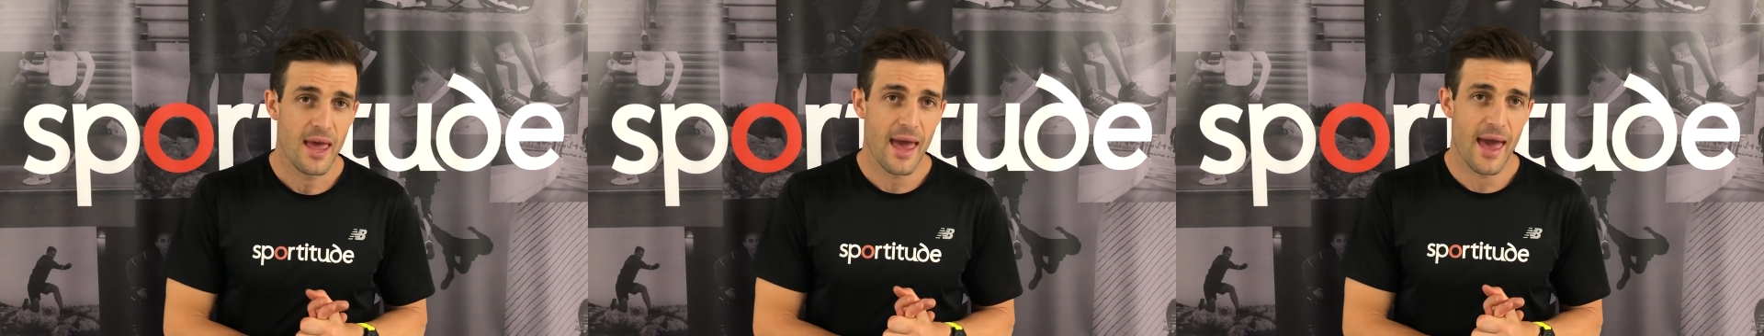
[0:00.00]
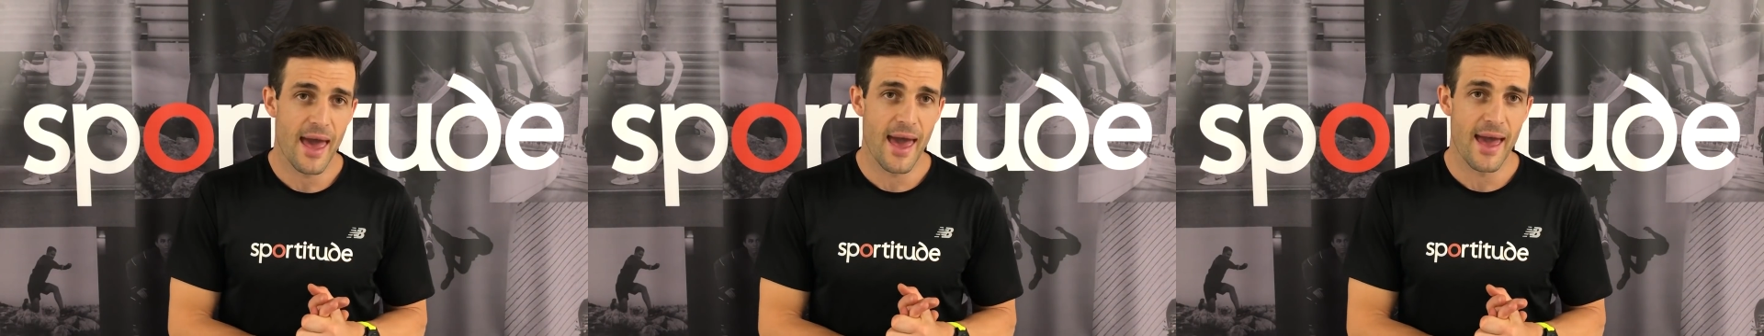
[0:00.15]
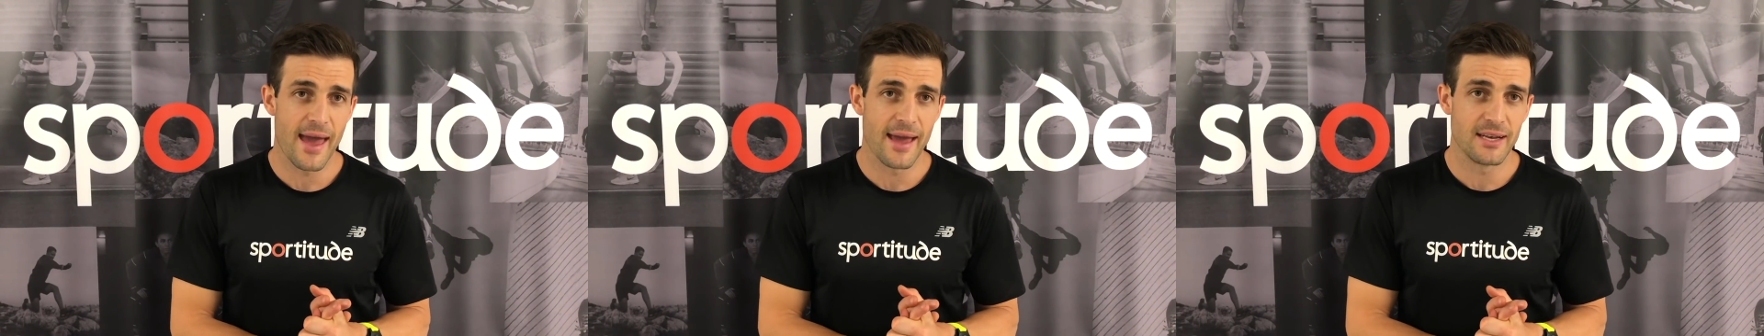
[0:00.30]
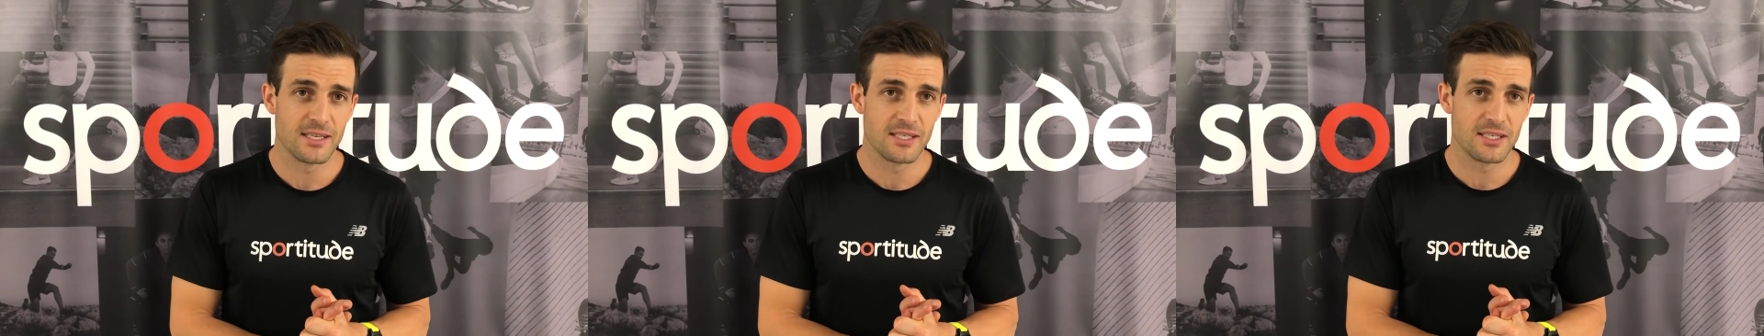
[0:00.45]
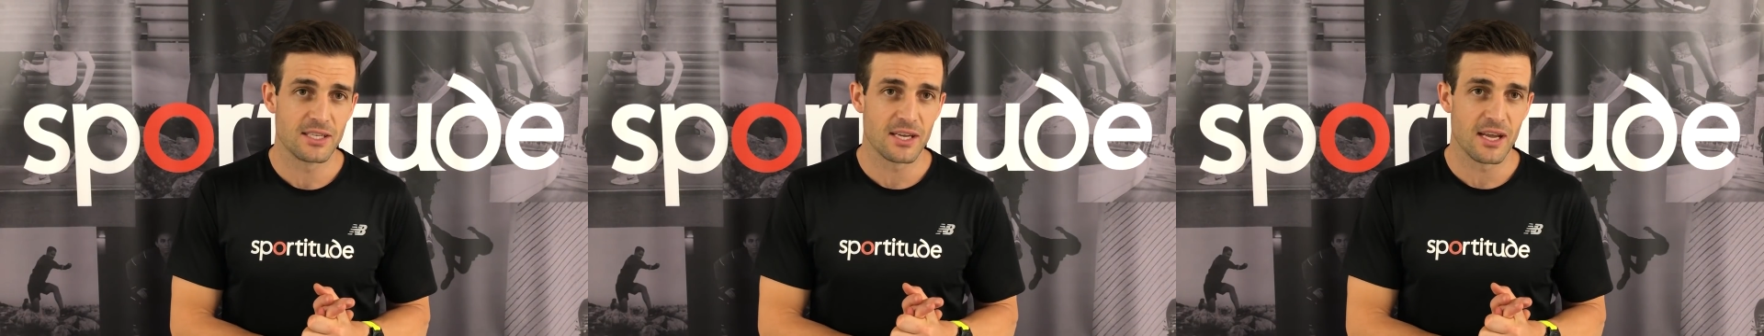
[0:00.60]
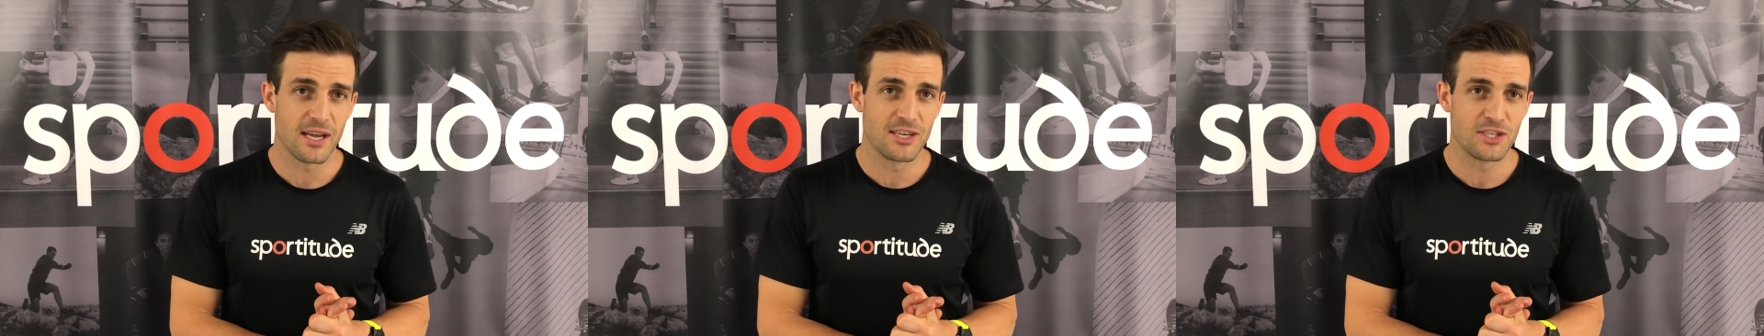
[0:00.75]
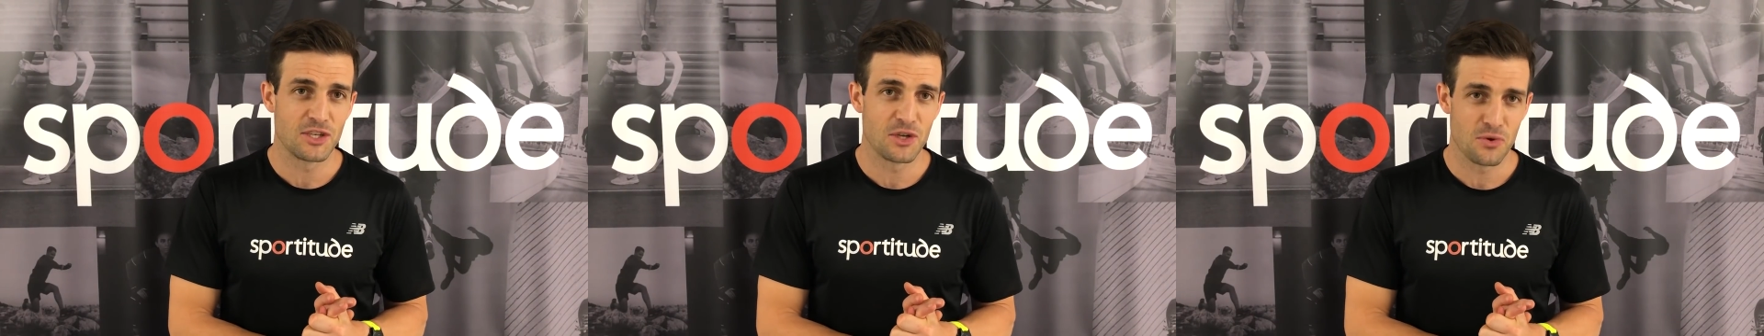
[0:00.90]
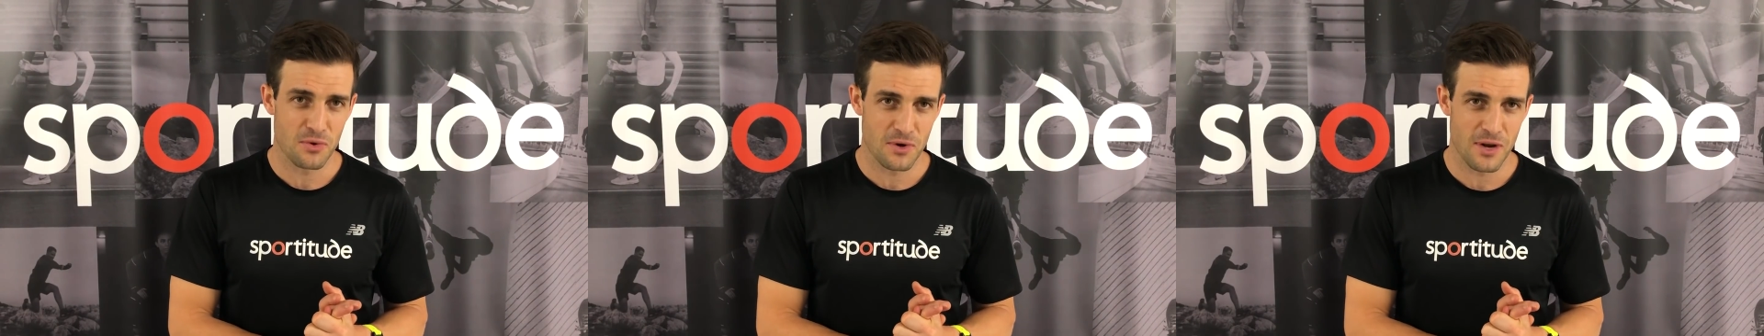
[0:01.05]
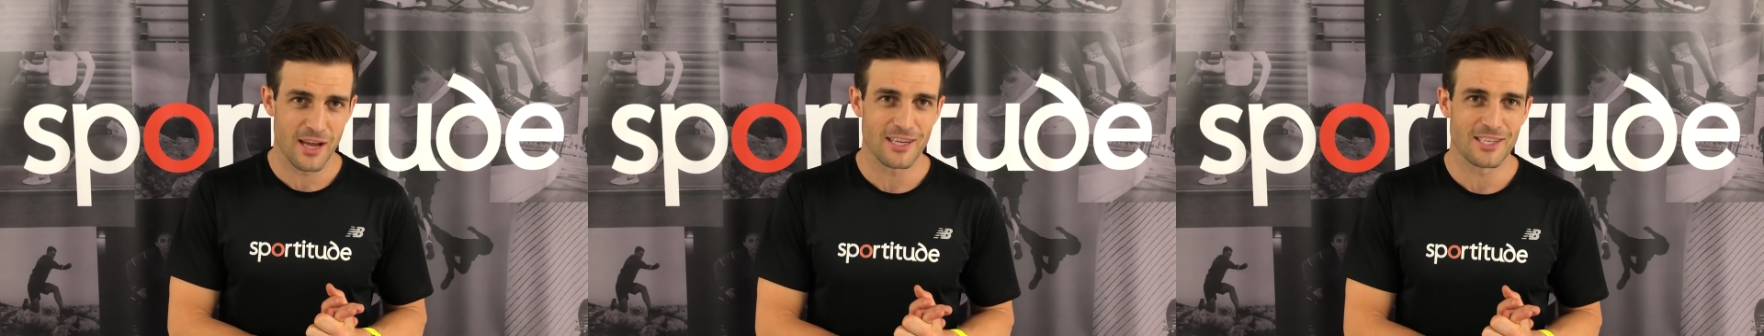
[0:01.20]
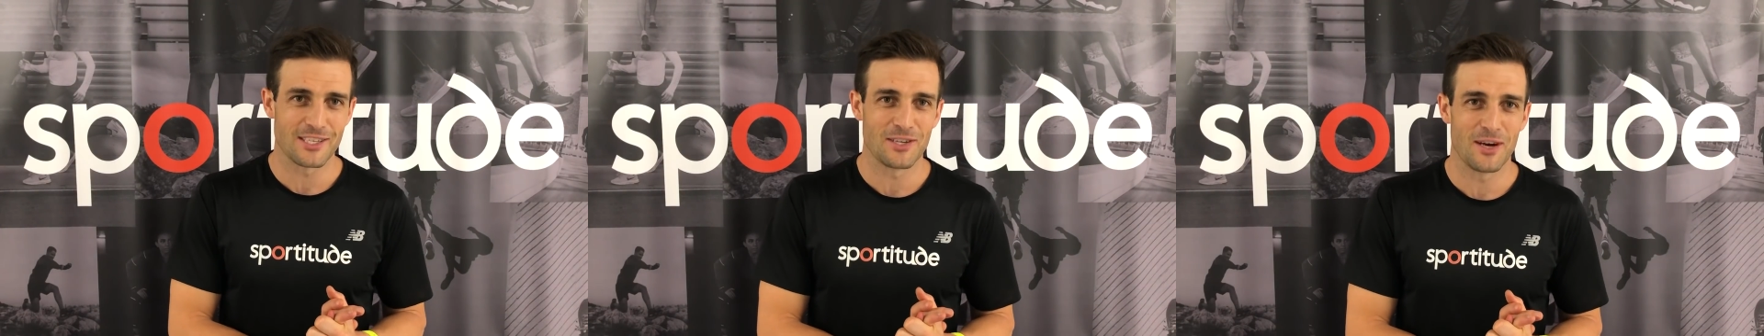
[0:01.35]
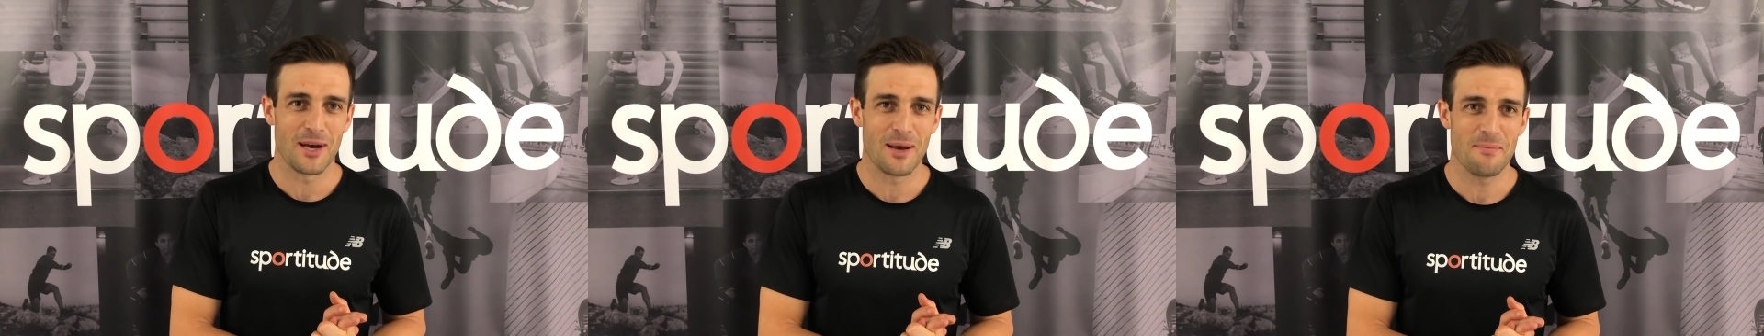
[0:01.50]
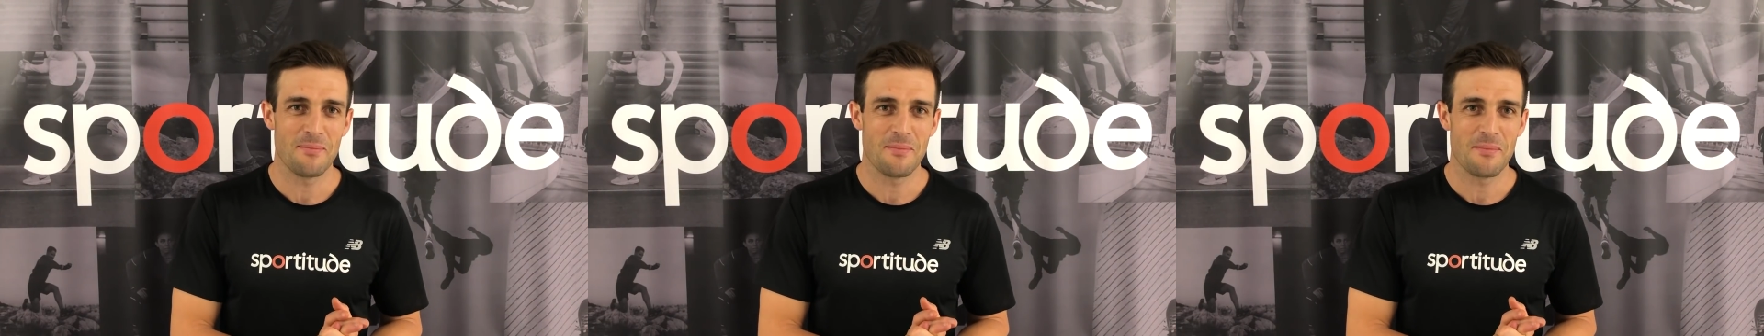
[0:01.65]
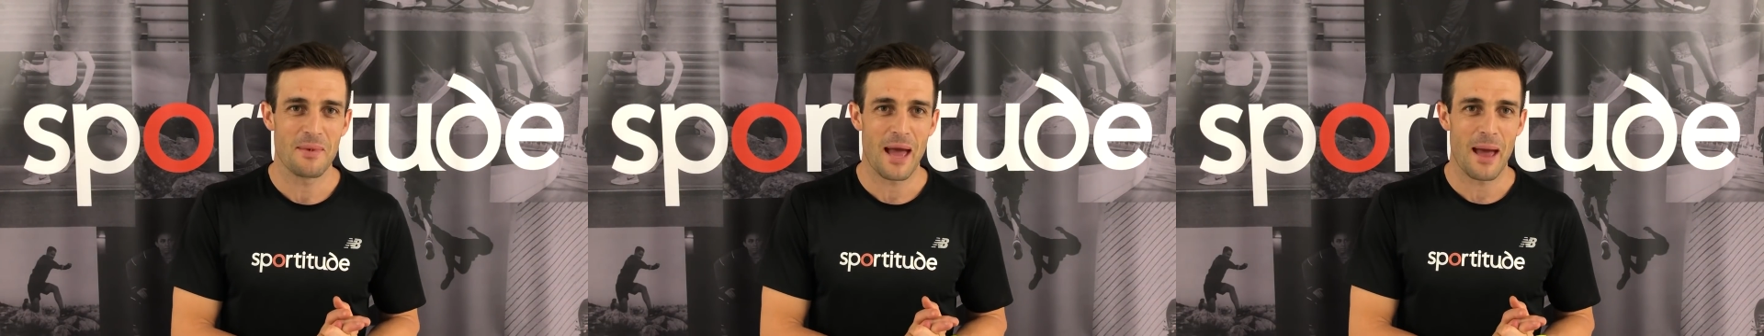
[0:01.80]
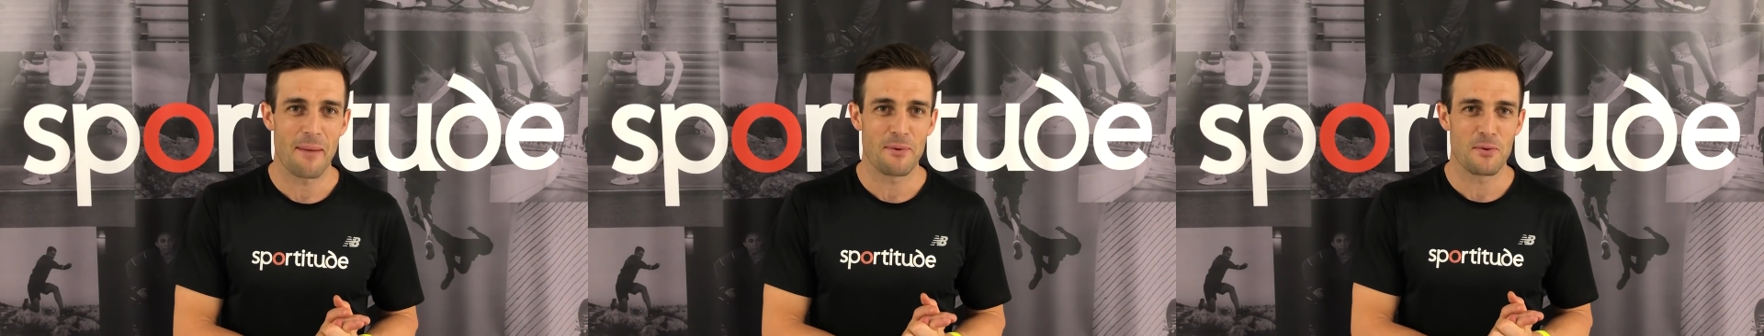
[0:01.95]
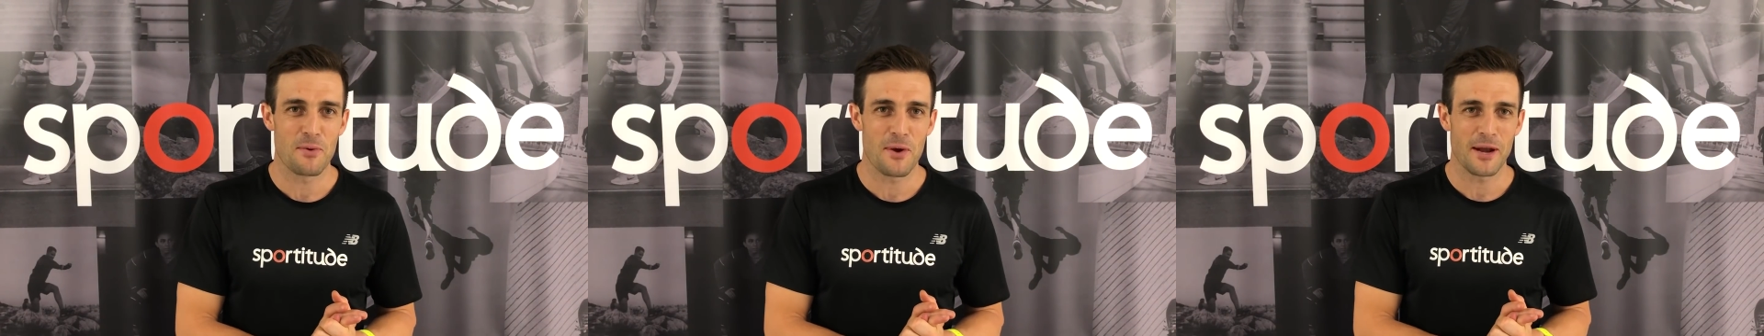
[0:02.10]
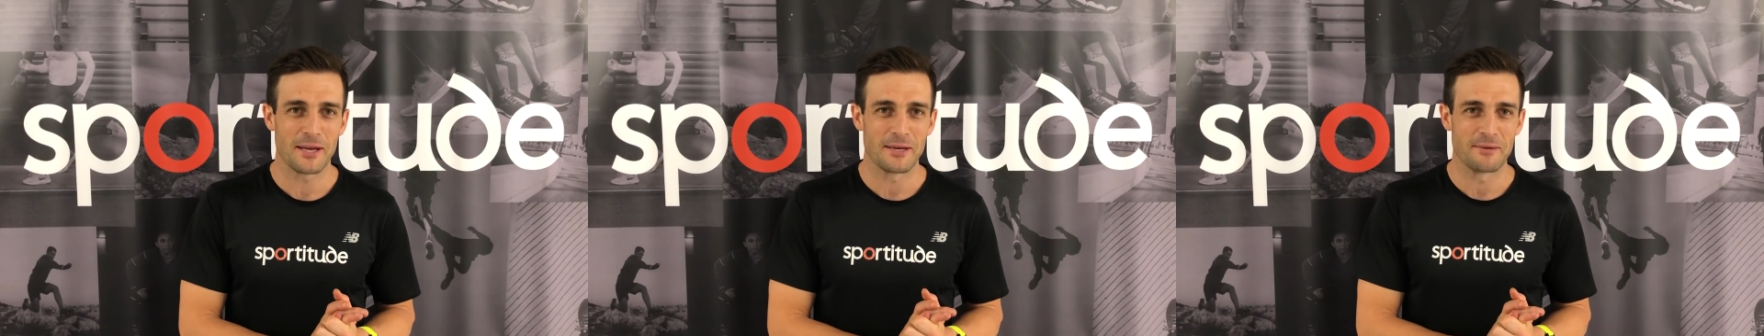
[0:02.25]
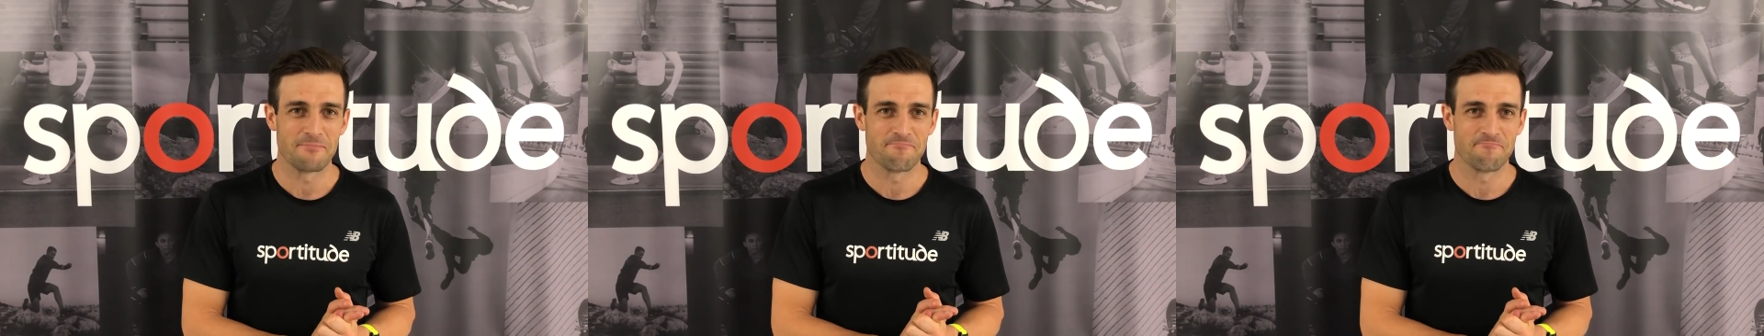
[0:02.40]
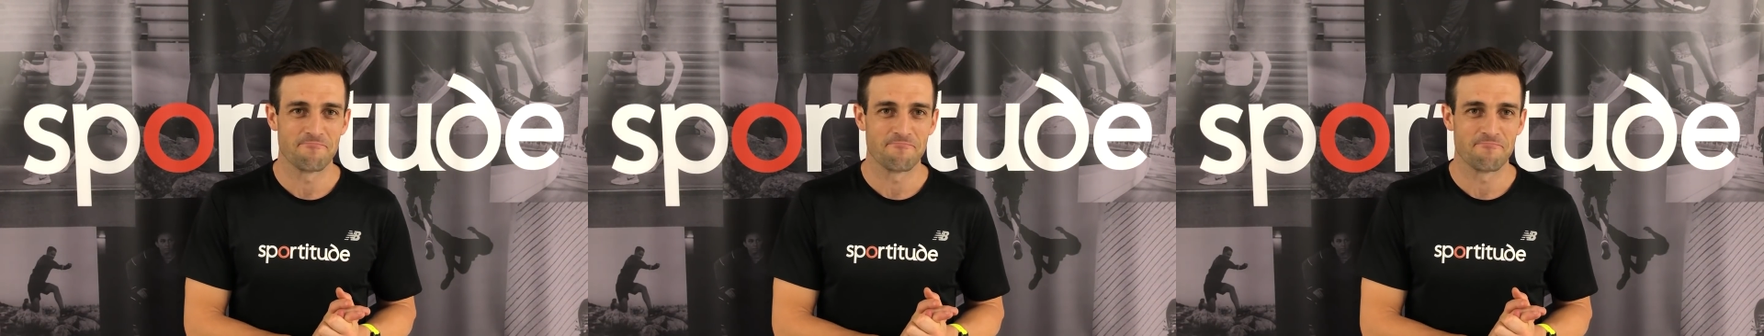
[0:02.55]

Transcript: And until next time, happy running.